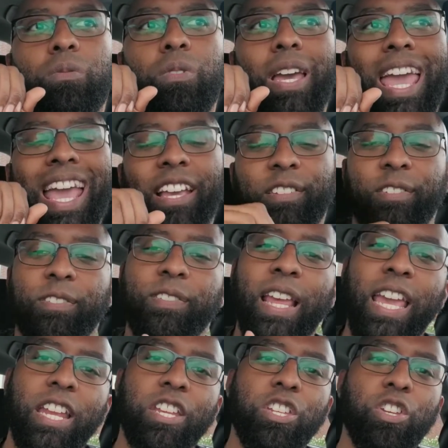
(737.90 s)

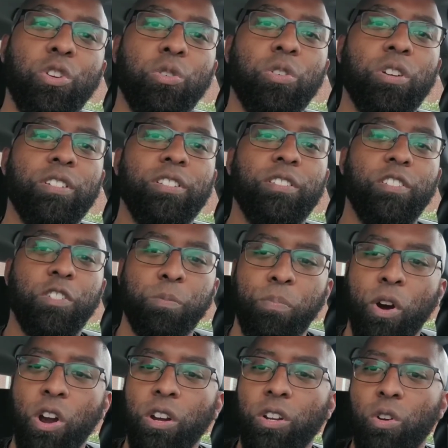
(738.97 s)
extend your
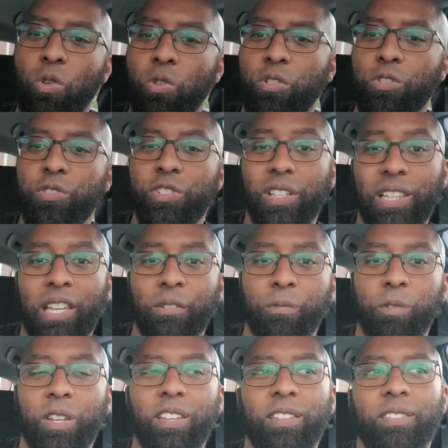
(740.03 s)
Spark order
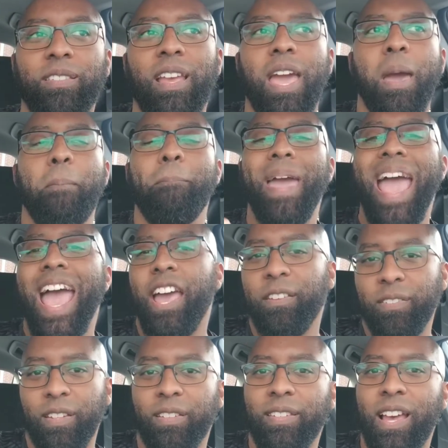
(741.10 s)
deliveries
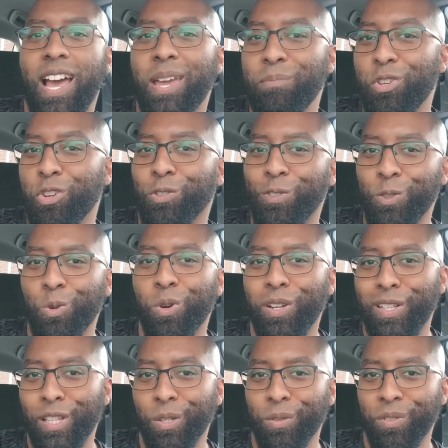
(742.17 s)
past the time your store
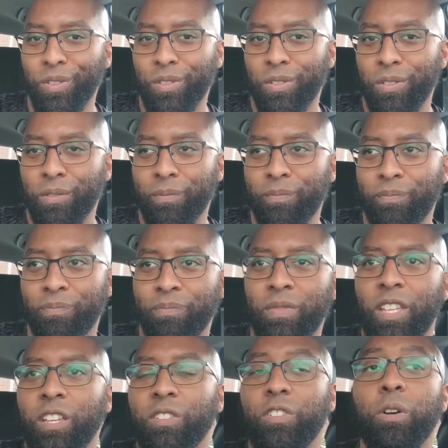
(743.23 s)
closes.
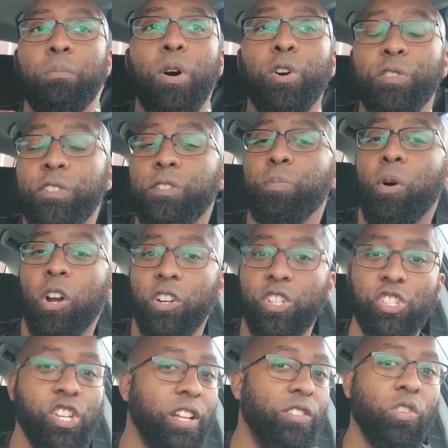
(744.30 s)
So most Spark
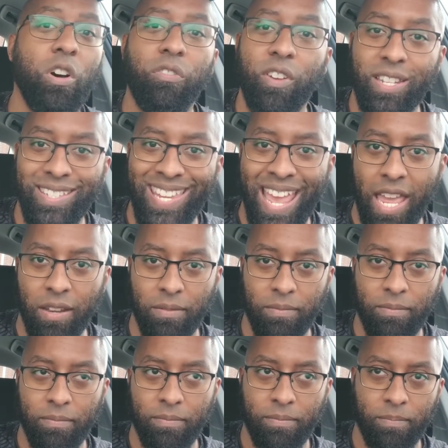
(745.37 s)
shuts off at 10,
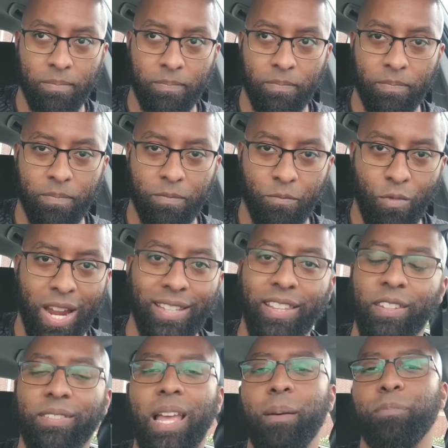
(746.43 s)
right? They
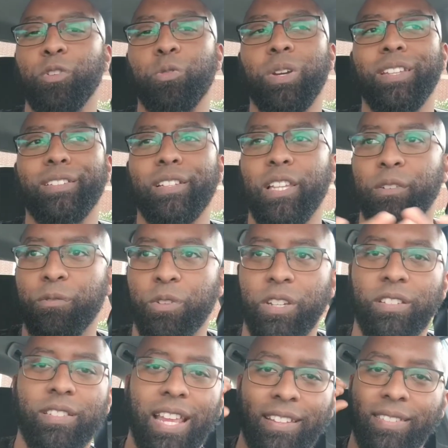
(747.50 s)
stop doing
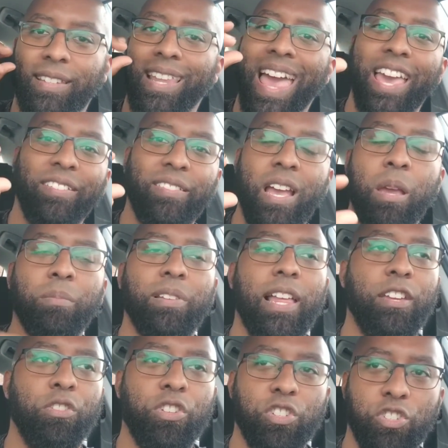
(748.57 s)
deliveries. That's the last time
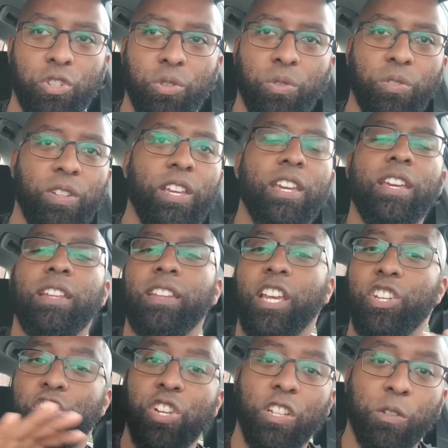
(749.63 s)
slot you can choose. They
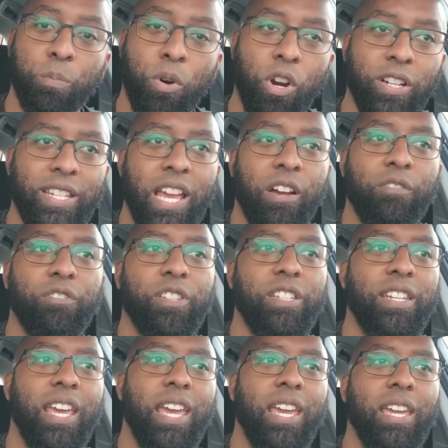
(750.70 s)
shut Spark down for the
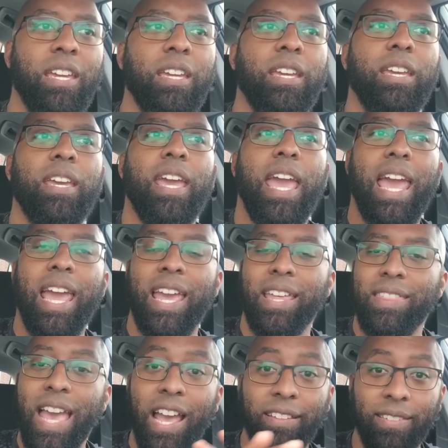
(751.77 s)
day,
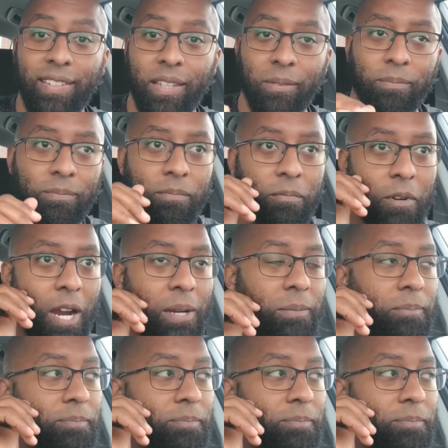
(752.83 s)
and that's it, right?